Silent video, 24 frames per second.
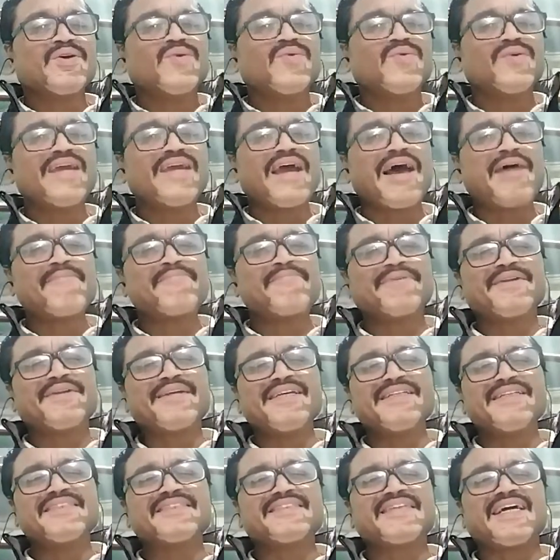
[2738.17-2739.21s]
We have
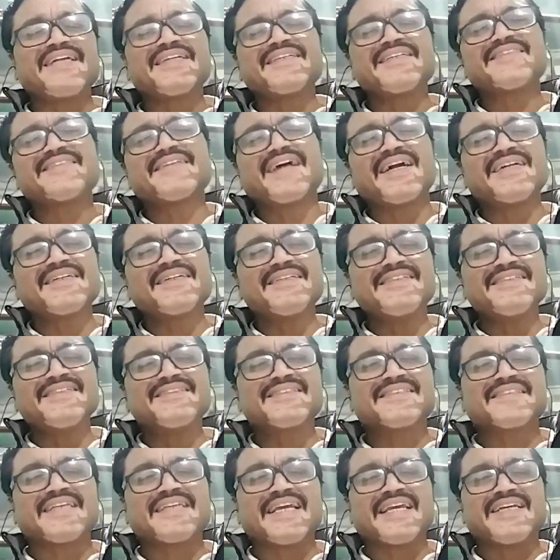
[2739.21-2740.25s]
reached at a certain
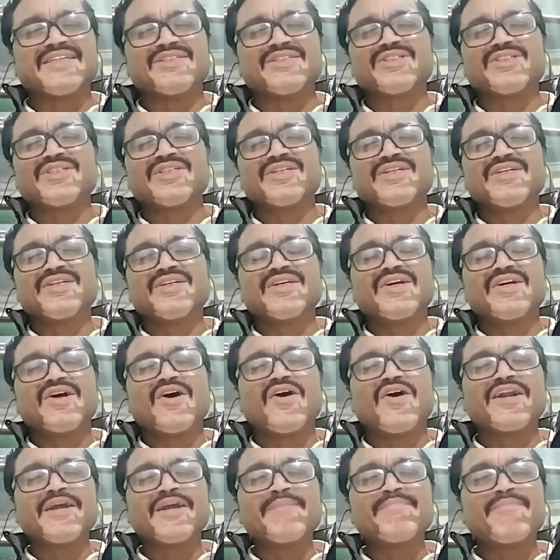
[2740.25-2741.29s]
stage
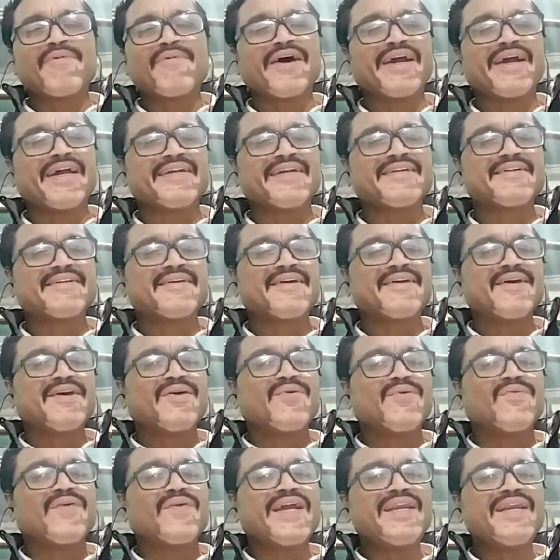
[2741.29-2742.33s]
or a point
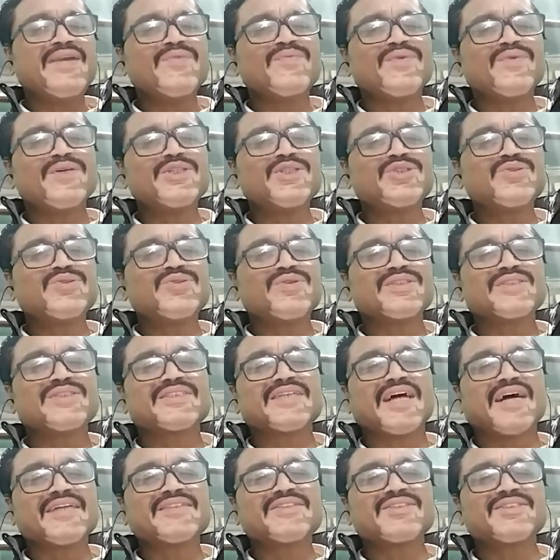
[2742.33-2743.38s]
when we should
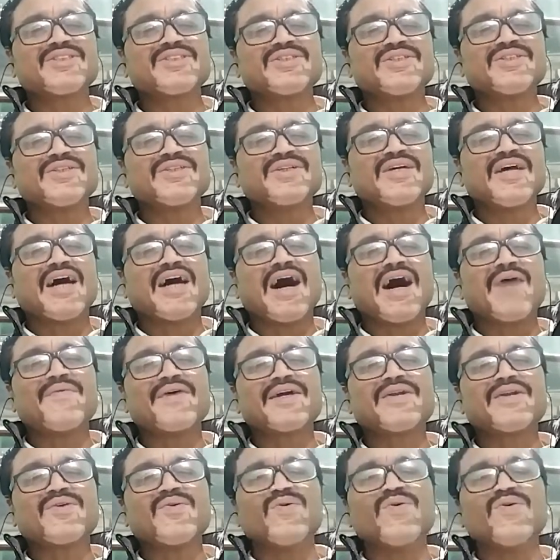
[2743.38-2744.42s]
search
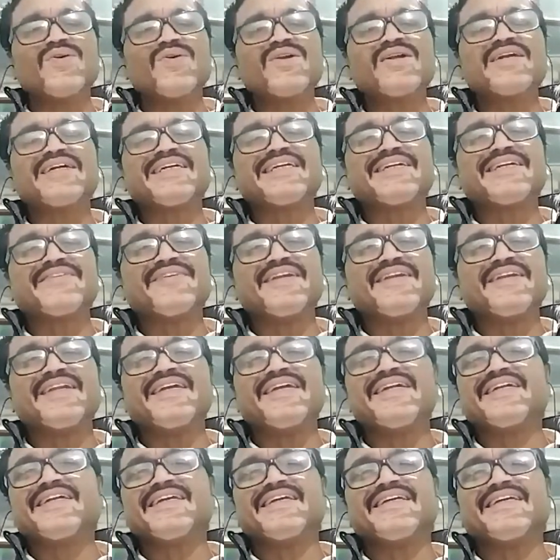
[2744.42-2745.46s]
our own
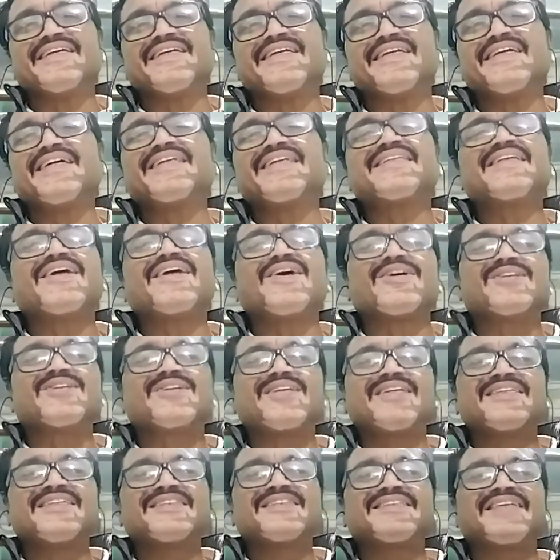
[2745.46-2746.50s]
divinity. Here the author
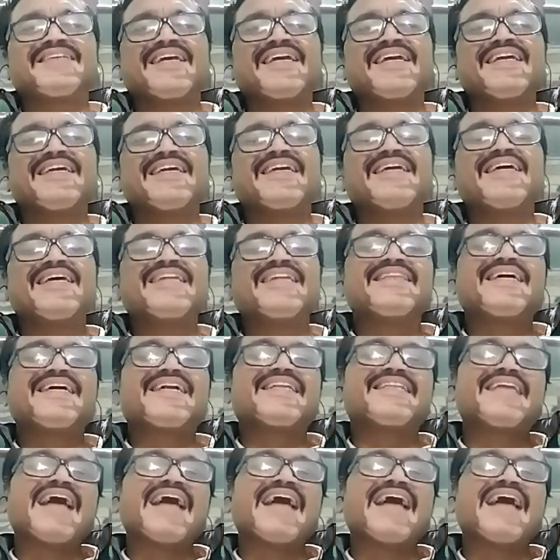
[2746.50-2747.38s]
is saying that